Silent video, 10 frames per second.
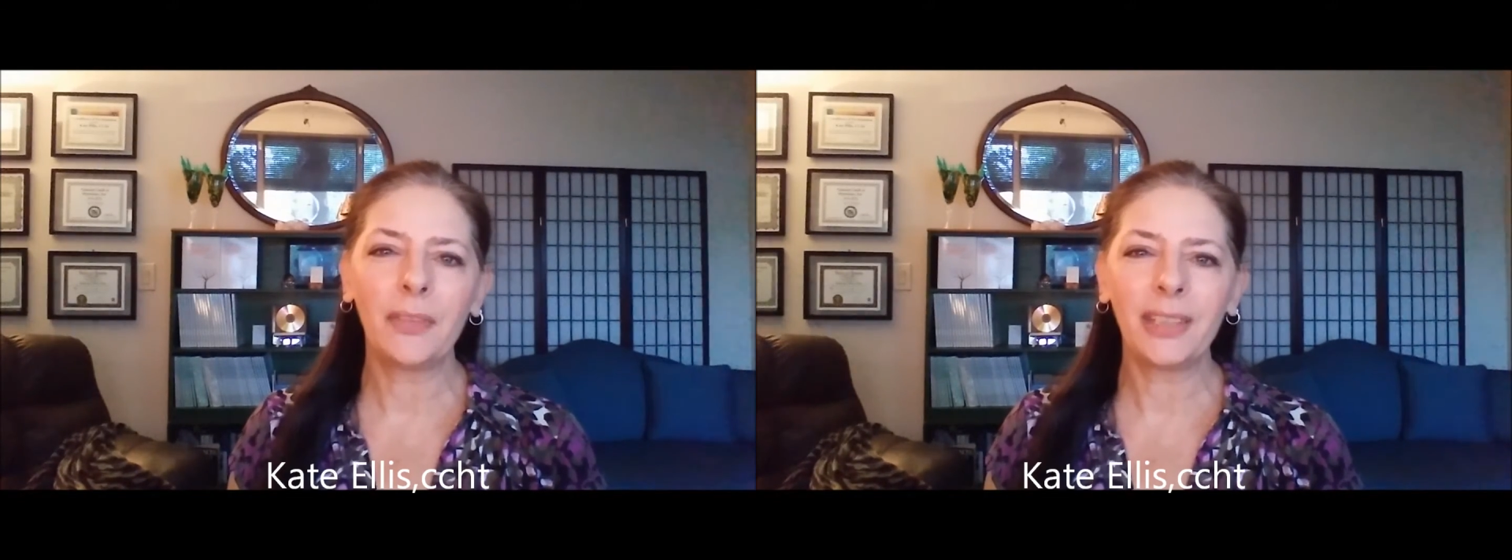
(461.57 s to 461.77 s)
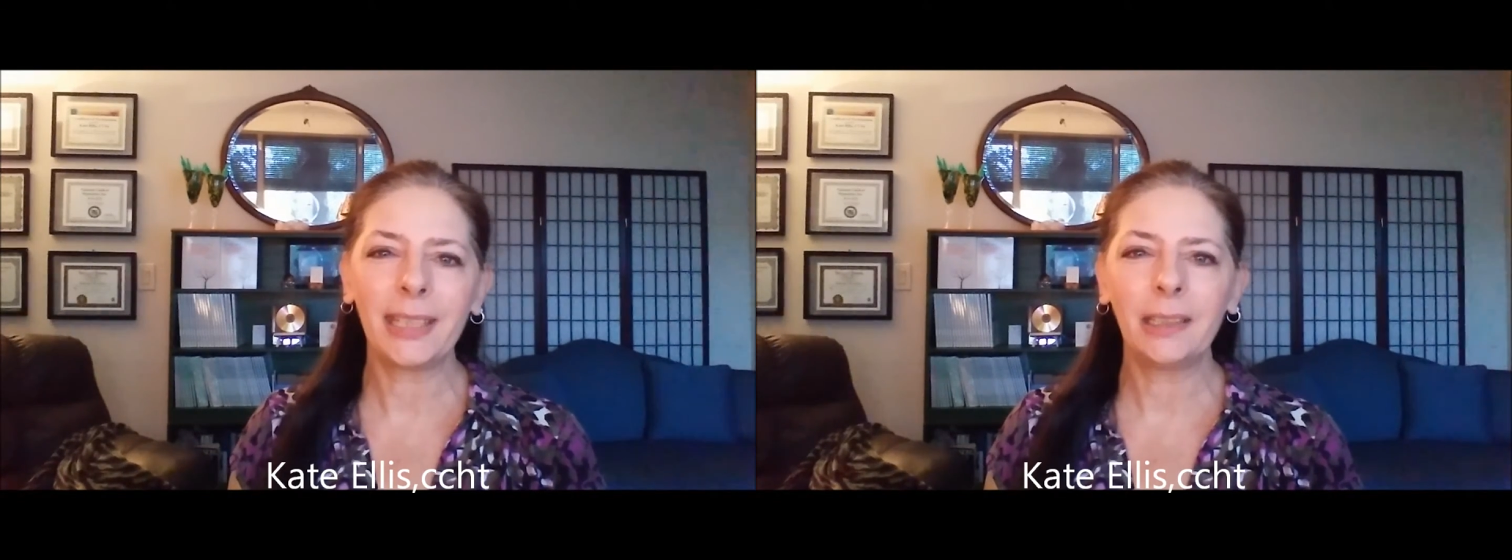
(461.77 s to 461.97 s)

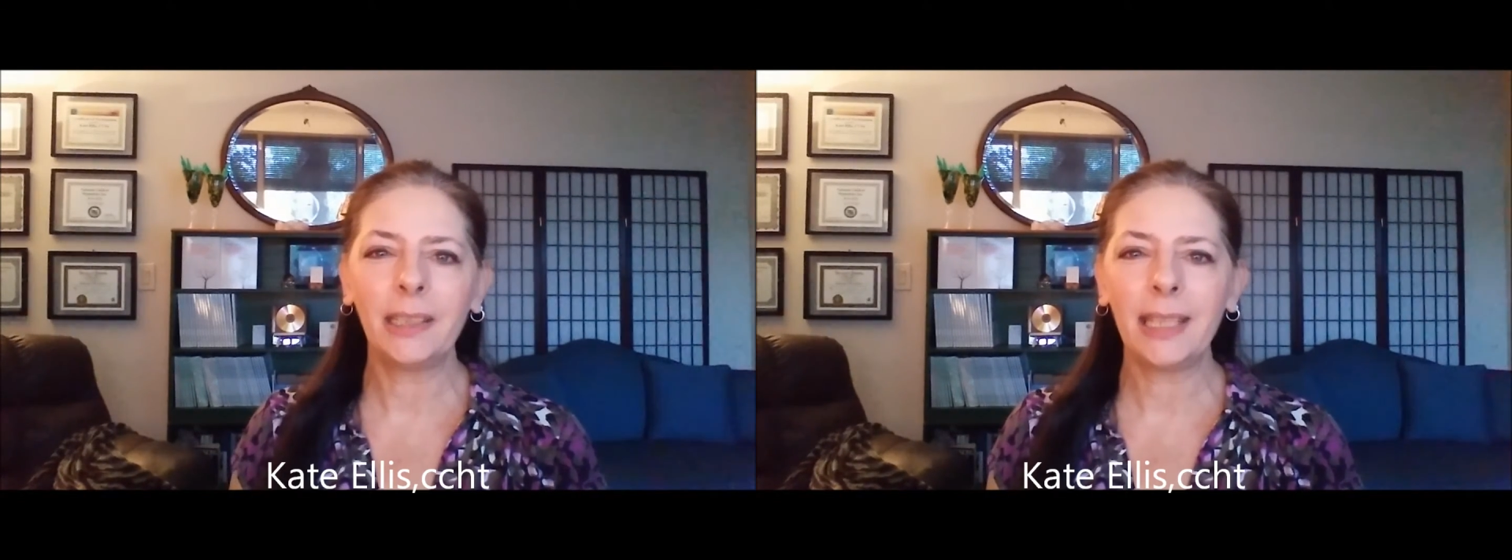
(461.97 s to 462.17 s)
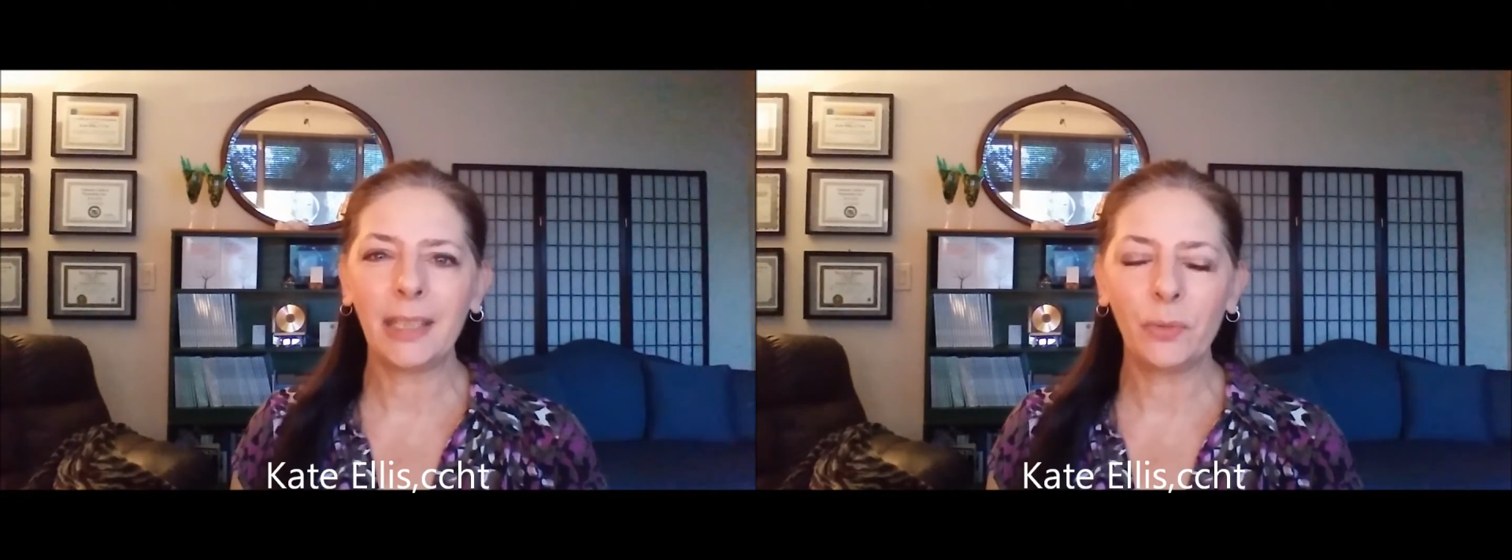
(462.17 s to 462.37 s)
of
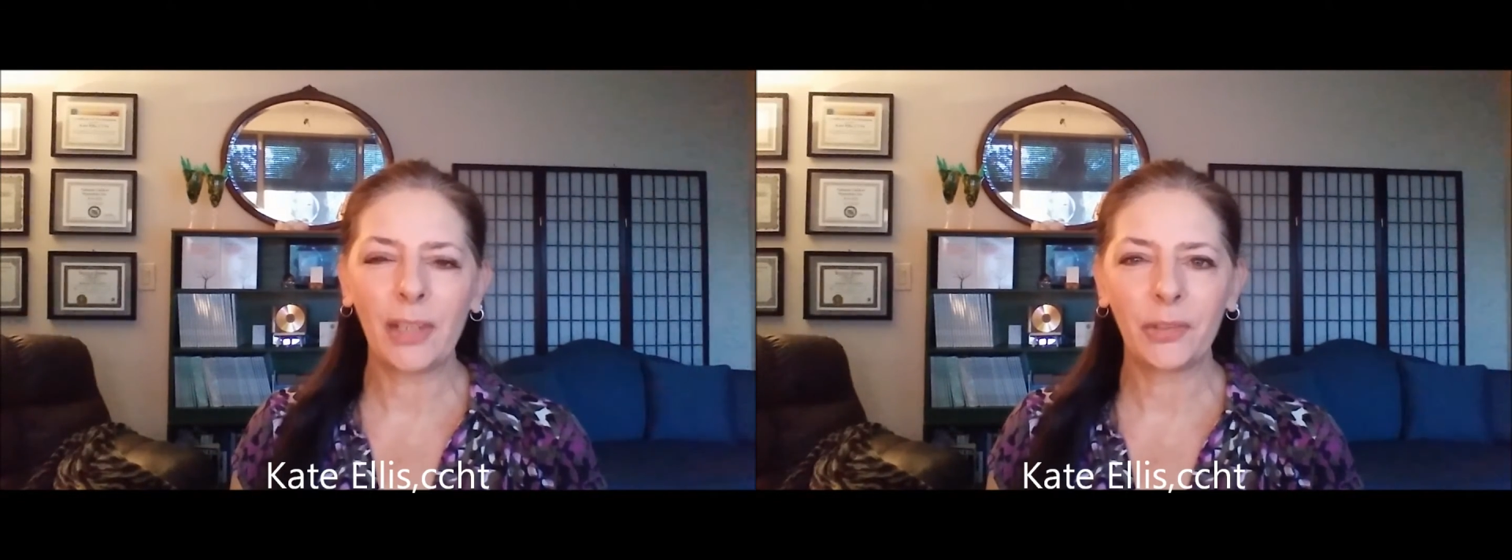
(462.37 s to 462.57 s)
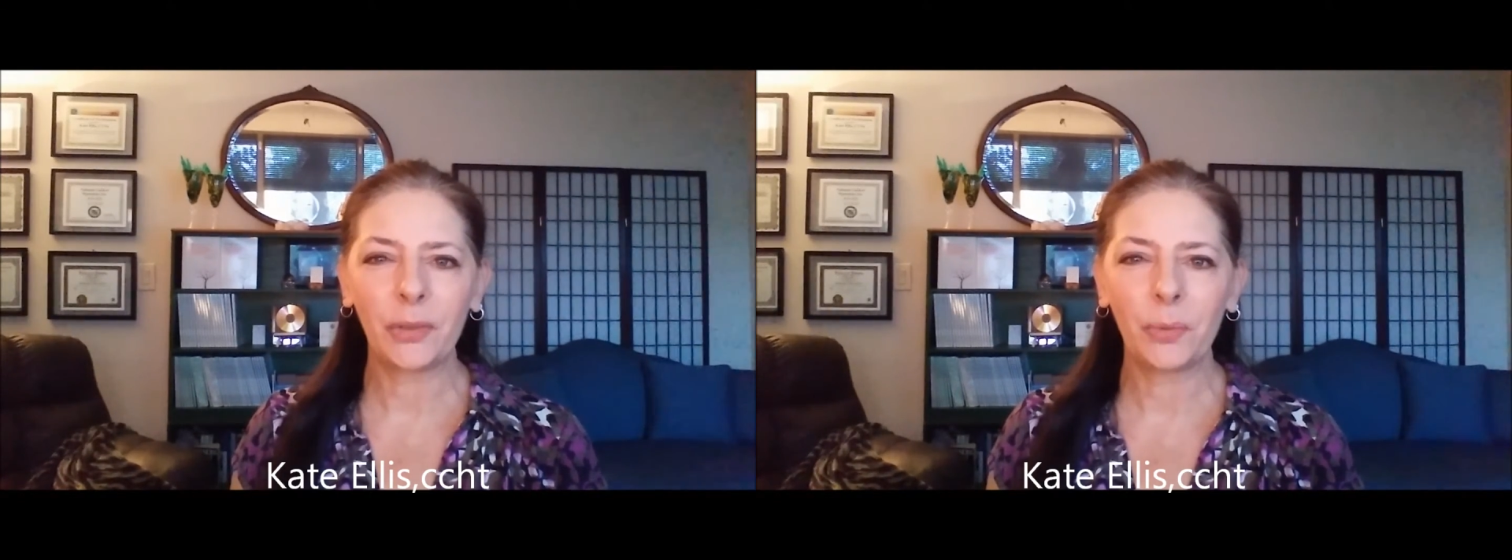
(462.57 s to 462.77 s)
healing and
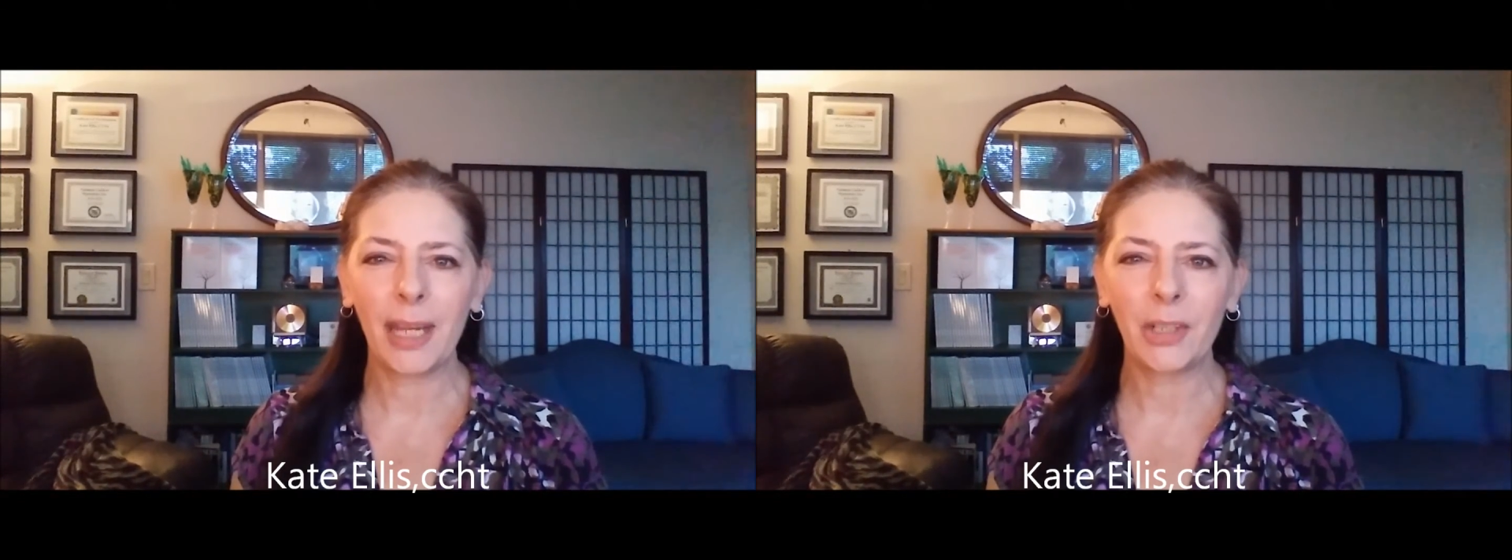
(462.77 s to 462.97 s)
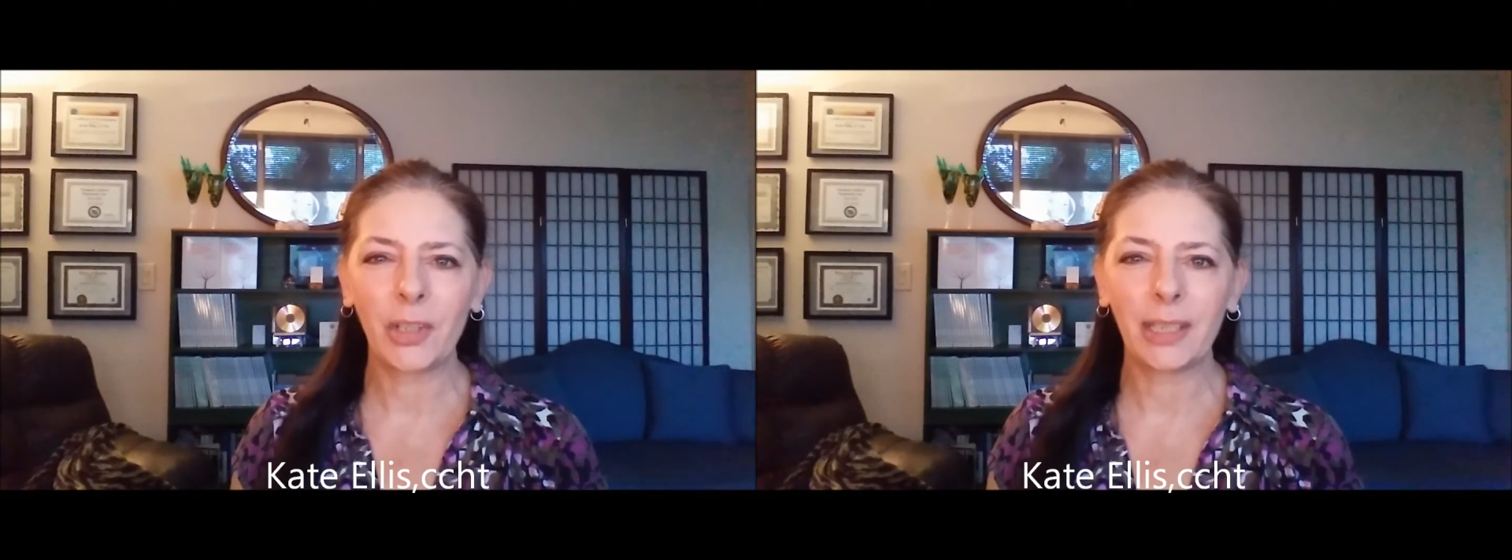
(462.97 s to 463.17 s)

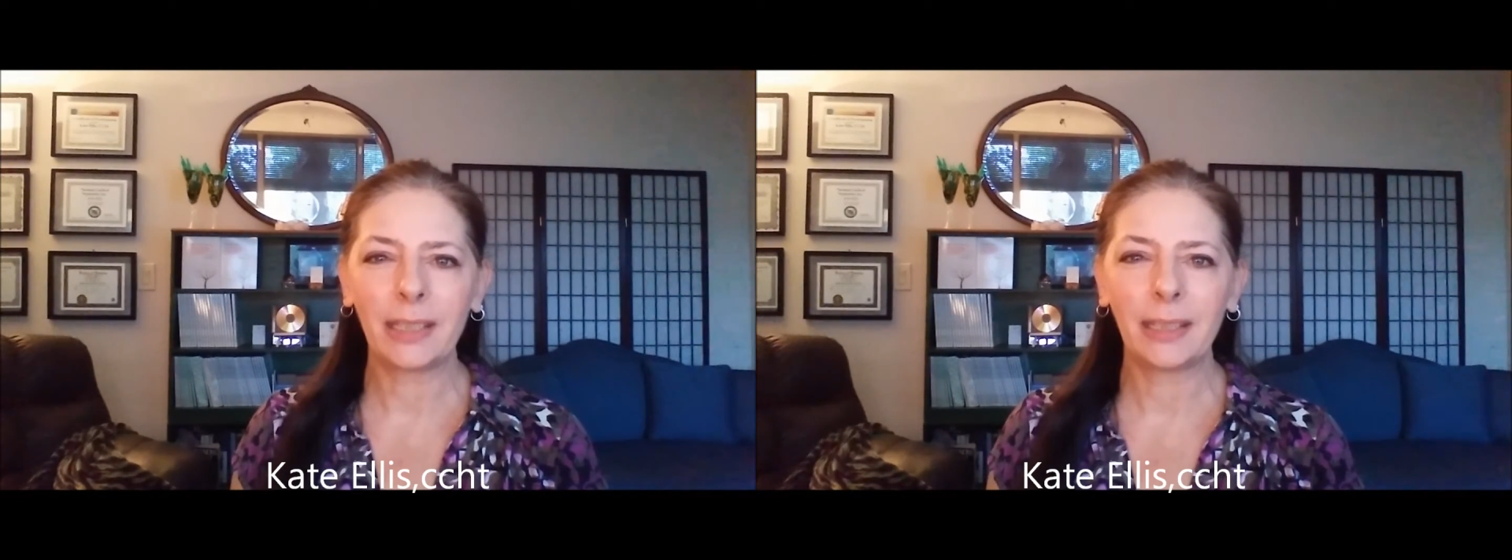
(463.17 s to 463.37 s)
restoration.